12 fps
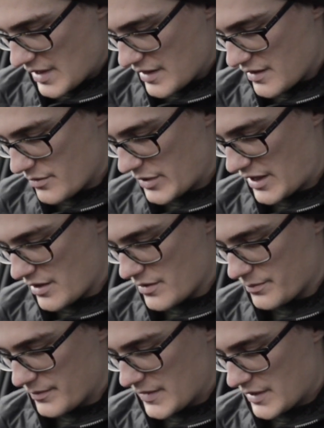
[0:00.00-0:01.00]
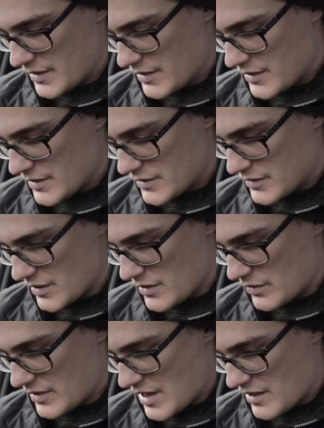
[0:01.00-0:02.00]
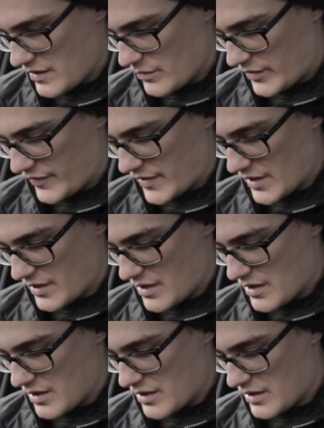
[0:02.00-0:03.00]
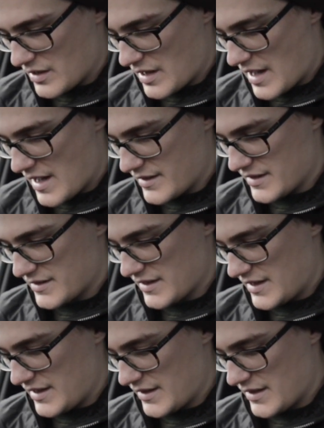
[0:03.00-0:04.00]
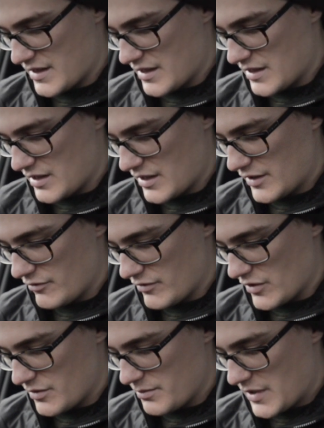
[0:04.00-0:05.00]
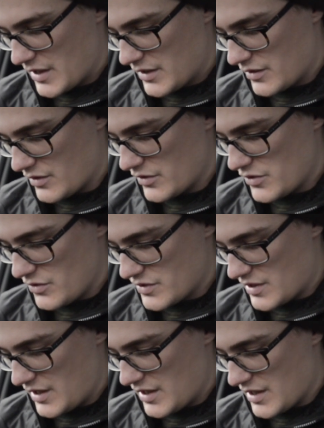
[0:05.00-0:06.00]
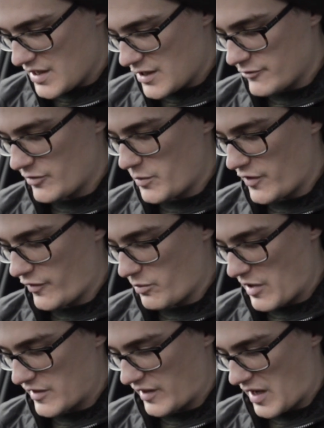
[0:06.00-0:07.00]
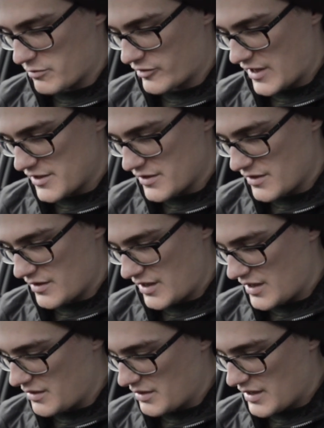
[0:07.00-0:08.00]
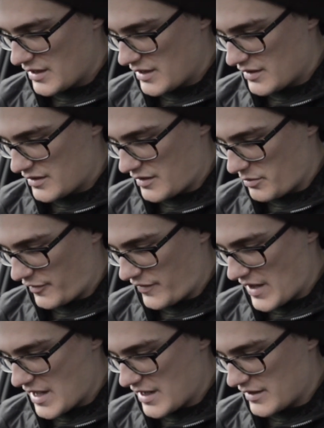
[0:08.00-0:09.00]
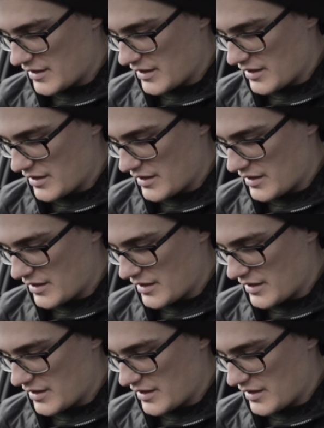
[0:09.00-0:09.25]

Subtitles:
and there we go. So now that we've done our edit in Lightroom, you can use the remove chromatic aberration. To be fair,